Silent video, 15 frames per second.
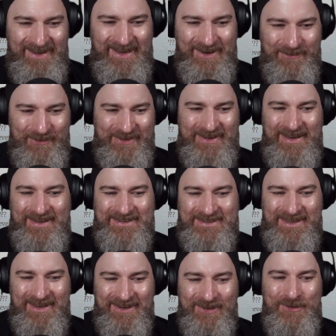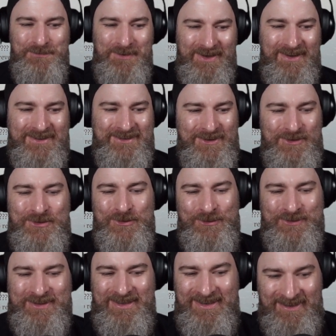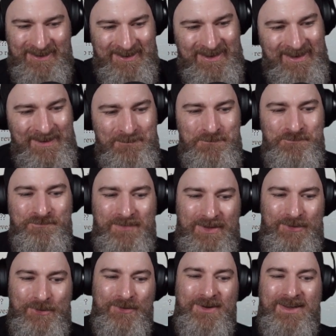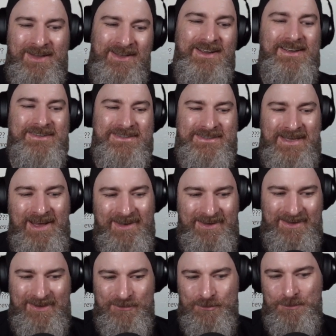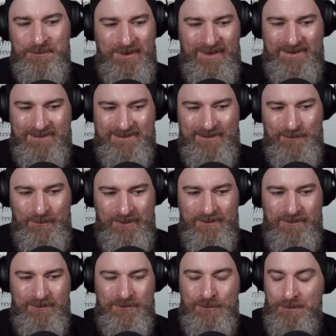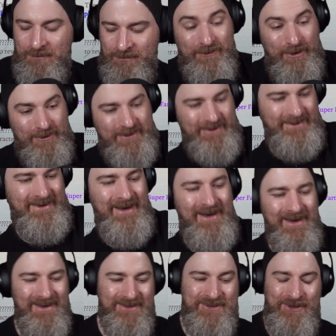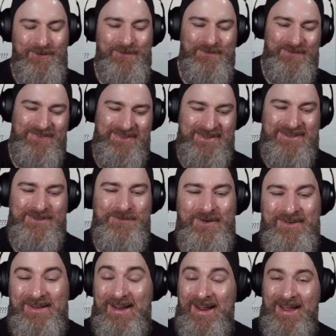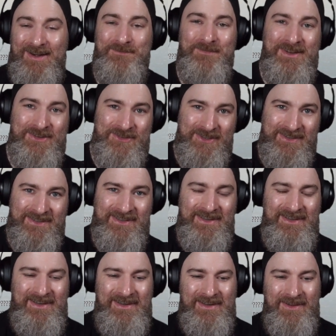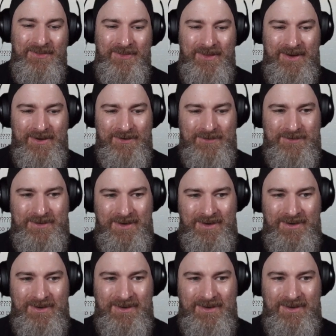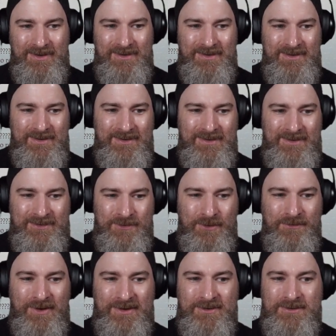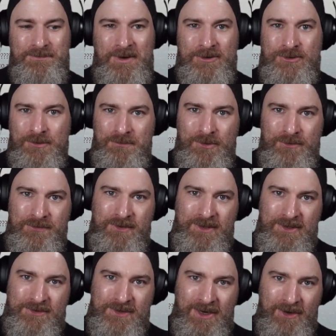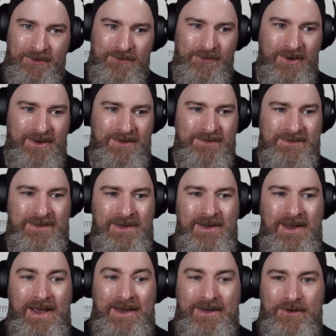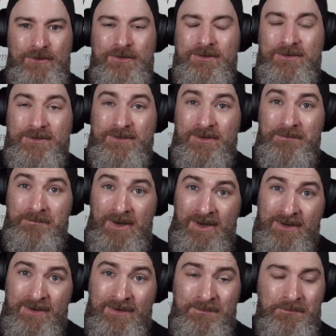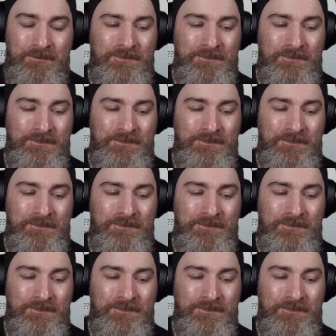Every day's Taco Blast Tuesday. Your class talent is replaced with Super Fart. So this is one thing I hadn't mentioned. There's sort of like special moves that each character has, and it uses some mana.